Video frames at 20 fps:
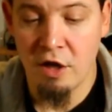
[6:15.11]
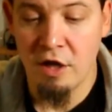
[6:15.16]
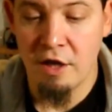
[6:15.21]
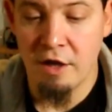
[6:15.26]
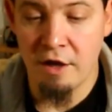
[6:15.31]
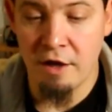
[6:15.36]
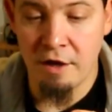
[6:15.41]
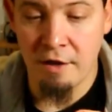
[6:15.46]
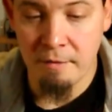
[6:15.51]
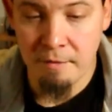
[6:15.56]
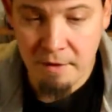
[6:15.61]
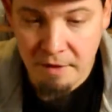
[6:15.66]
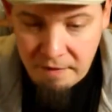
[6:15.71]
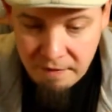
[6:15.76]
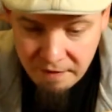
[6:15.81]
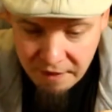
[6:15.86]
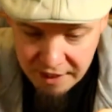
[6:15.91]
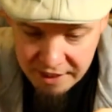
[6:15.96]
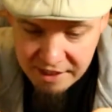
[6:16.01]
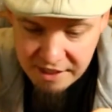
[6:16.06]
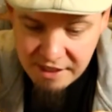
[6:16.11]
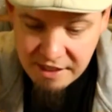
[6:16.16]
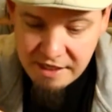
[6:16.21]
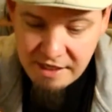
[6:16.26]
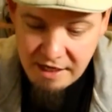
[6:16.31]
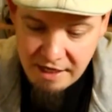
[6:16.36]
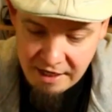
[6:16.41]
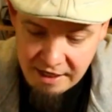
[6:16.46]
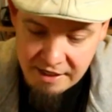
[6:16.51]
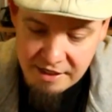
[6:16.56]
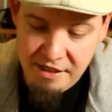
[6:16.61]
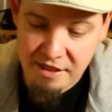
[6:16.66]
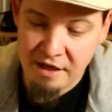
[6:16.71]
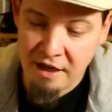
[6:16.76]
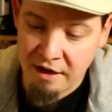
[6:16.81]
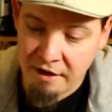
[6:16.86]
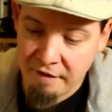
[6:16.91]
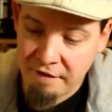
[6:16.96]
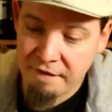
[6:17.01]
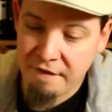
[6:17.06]
This is
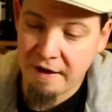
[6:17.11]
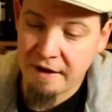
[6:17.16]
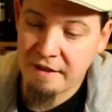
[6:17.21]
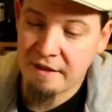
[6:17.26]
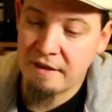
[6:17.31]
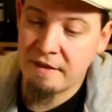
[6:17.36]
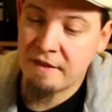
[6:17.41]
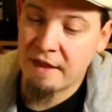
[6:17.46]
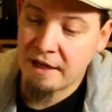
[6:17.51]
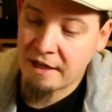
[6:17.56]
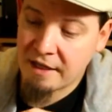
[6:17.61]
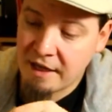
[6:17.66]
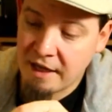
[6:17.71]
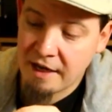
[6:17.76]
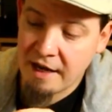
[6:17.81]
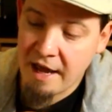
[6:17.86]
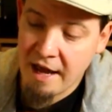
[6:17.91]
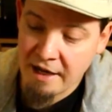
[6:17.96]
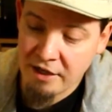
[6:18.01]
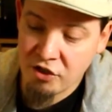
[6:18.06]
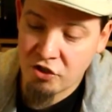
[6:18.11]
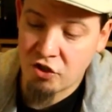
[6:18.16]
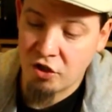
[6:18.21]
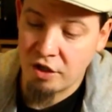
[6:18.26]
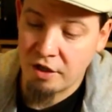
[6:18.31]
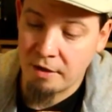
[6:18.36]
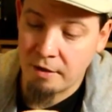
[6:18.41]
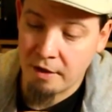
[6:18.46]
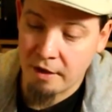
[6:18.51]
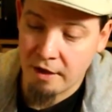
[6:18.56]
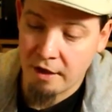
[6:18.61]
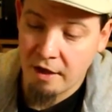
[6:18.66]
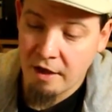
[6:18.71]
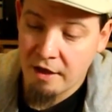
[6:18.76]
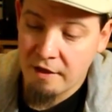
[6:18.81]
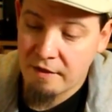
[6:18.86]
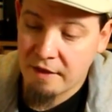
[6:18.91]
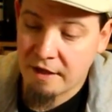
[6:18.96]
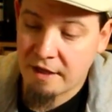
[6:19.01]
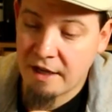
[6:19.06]
an effect that can actually
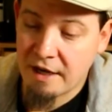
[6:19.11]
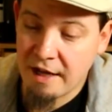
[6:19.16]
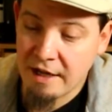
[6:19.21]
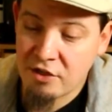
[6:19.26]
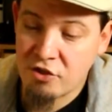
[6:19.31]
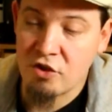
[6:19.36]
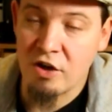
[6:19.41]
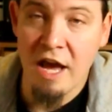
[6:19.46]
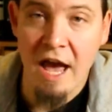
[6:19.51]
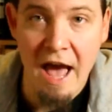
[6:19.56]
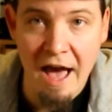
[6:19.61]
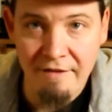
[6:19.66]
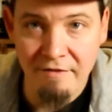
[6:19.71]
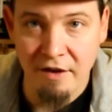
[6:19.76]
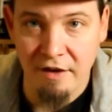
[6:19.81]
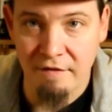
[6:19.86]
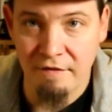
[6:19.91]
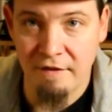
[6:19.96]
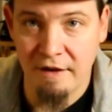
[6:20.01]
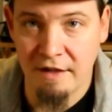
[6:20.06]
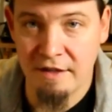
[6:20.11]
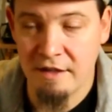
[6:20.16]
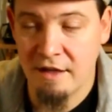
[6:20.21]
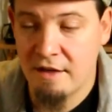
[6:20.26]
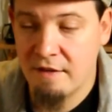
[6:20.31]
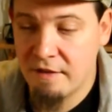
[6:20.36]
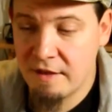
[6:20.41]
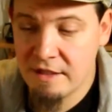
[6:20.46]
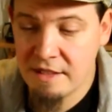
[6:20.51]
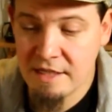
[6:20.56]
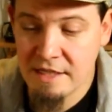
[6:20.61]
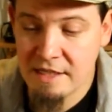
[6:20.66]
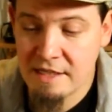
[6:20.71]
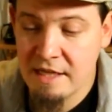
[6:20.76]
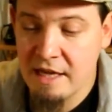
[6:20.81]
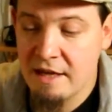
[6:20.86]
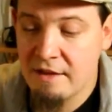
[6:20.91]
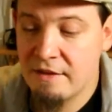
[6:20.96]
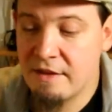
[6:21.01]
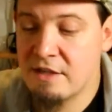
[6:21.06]
have an effect. This
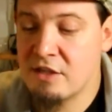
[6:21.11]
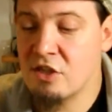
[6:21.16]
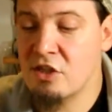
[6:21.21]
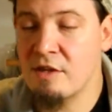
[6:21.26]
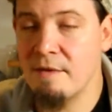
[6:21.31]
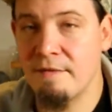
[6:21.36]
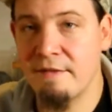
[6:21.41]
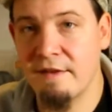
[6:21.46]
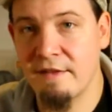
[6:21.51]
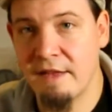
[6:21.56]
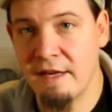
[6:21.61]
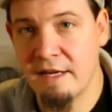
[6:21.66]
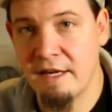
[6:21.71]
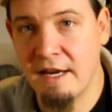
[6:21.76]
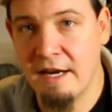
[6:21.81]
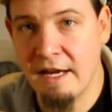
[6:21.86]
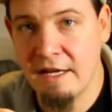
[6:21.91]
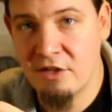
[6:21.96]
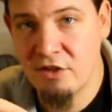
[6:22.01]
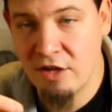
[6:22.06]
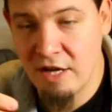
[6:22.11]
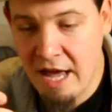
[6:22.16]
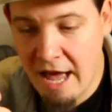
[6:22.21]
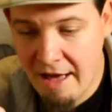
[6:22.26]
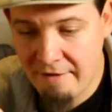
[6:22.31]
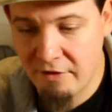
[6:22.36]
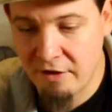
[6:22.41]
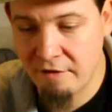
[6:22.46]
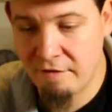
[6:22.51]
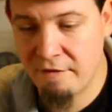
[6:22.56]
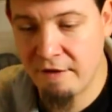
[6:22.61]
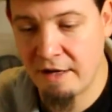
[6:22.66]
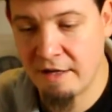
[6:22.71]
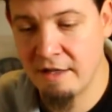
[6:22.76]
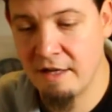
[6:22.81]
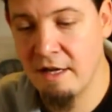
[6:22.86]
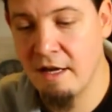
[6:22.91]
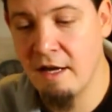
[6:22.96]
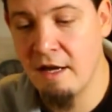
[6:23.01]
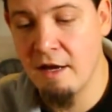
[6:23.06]
is something that can actually have an effect.
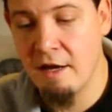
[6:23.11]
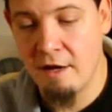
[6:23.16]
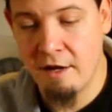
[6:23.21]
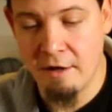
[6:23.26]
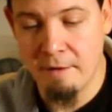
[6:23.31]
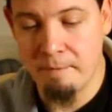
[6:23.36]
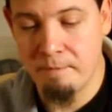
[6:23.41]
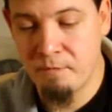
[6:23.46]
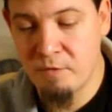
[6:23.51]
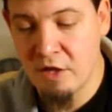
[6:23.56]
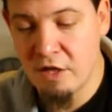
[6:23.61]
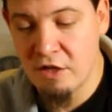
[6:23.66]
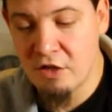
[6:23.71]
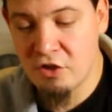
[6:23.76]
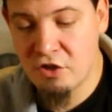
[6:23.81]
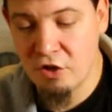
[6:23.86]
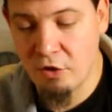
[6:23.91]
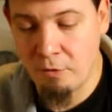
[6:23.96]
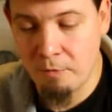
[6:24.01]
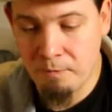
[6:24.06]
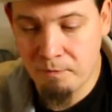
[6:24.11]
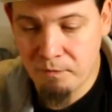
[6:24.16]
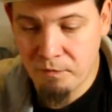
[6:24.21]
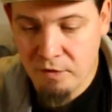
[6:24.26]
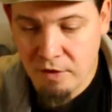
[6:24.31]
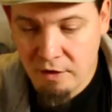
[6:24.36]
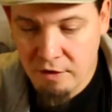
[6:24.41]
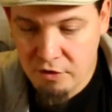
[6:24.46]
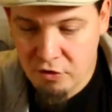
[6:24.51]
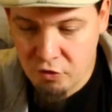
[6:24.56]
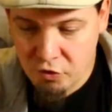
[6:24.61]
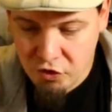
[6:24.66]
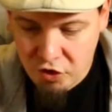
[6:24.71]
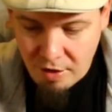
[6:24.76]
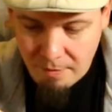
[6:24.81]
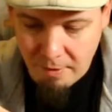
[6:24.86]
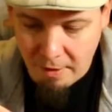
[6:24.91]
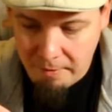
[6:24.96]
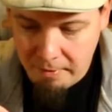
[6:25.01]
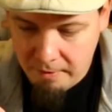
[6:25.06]
So to
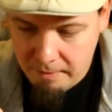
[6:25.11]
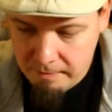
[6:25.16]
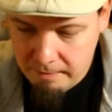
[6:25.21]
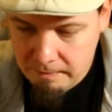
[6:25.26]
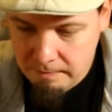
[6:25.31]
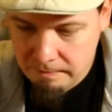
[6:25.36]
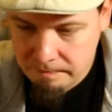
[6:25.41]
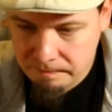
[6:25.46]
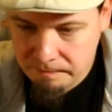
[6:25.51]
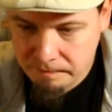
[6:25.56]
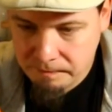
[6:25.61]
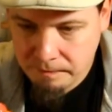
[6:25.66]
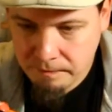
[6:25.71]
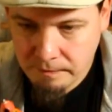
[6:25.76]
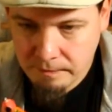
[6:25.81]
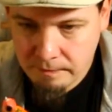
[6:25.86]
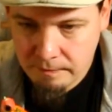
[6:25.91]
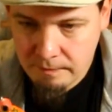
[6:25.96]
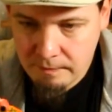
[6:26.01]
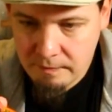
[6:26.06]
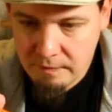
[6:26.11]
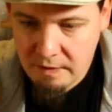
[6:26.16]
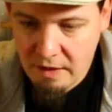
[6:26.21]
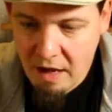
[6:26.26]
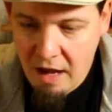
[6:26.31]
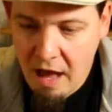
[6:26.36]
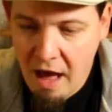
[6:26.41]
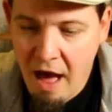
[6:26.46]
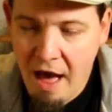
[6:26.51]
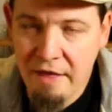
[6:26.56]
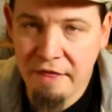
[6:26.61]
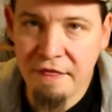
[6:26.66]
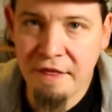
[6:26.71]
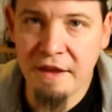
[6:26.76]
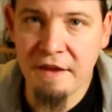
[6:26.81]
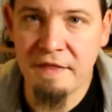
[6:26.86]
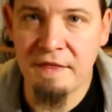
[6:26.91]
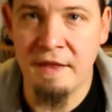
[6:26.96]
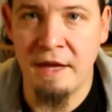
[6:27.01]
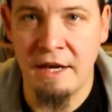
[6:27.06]
sum up, I
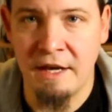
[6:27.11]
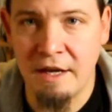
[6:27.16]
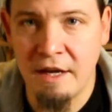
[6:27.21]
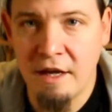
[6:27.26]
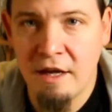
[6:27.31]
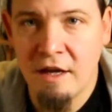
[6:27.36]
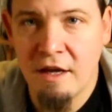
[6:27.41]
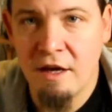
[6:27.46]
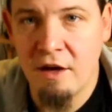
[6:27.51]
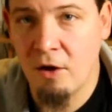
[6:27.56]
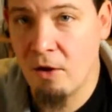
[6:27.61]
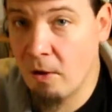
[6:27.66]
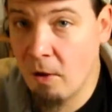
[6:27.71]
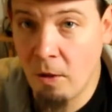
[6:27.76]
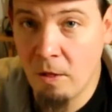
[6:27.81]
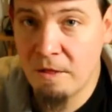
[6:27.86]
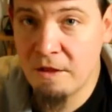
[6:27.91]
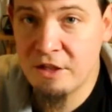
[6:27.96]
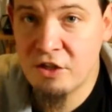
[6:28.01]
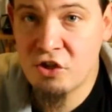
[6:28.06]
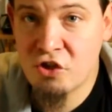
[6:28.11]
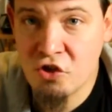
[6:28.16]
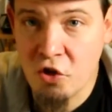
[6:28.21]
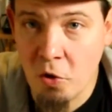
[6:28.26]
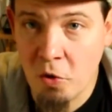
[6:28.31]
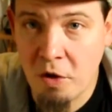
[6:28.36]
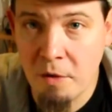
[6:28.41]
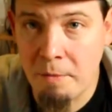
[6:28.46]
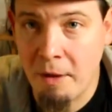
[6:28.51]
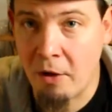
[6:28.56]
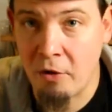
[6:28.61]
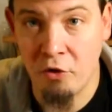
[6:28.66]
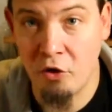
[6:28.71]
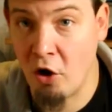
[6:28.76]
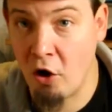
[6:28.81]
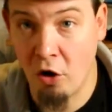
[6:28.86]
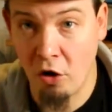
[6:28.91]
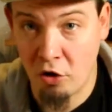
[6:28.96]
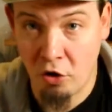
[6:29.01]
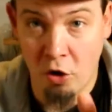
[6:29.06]
think that all this talk about
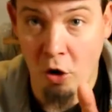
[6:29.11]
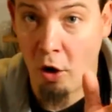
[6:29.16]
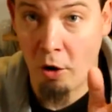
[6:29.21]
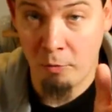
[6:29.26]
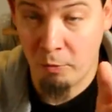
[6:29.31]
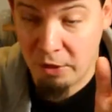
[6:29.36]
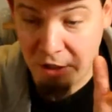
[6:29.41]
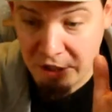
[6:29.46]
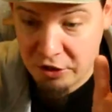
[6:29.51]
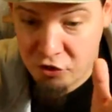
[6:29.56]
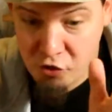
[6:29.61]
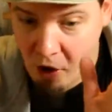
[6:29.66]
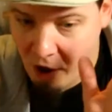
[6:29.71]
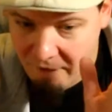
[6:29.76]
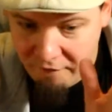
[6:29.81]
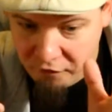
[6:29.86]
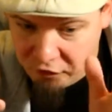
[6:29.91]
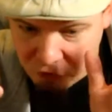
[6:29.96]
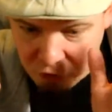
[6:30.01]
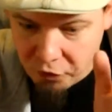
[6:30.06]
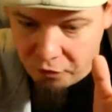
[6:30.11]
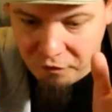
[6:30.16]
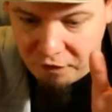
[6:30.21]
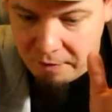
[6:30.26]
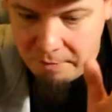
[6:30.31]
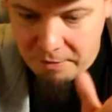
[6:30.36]
we need to have UV